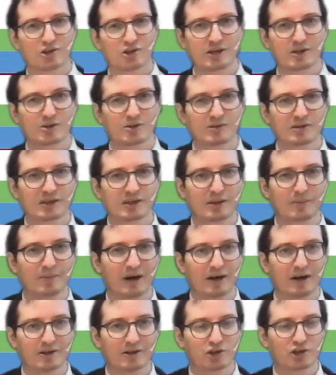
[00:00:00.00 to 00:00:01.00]
JSON
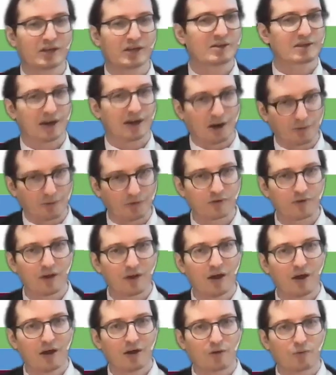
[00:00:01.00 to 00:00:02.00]
schema, JSound,
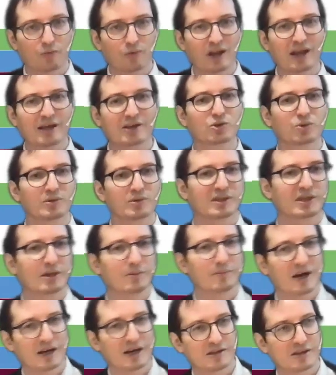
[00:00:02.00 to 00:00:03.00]
relational
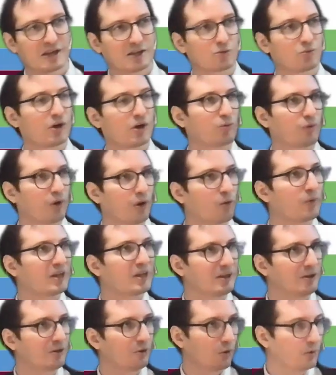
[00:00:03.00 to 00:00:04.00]
schemas. That's what we
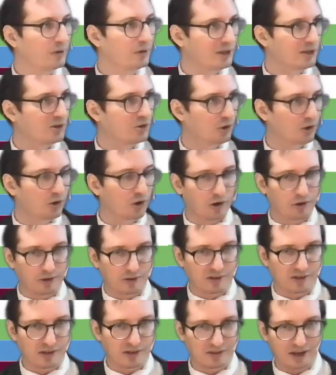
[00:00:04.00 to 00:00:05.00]
already know. It's the
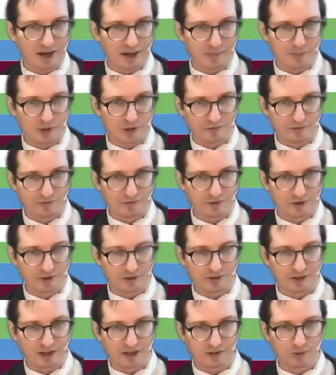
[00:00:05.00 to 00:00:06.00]
columns and types of
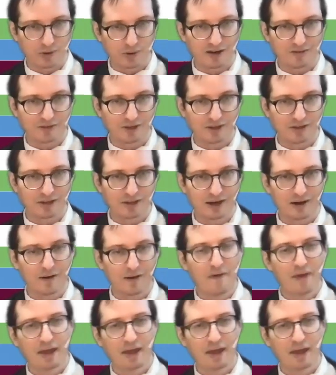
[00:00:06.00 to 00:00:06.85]
uh, that you have in there.